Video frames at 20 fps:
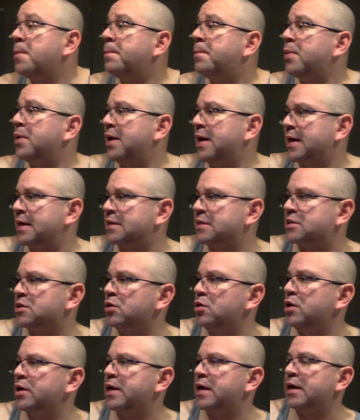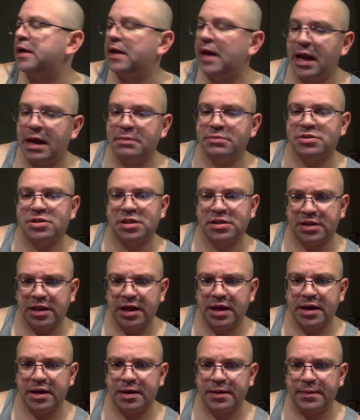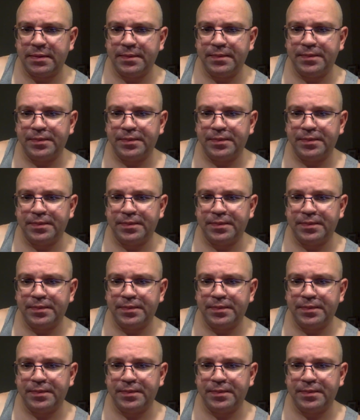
But I can still look at games today.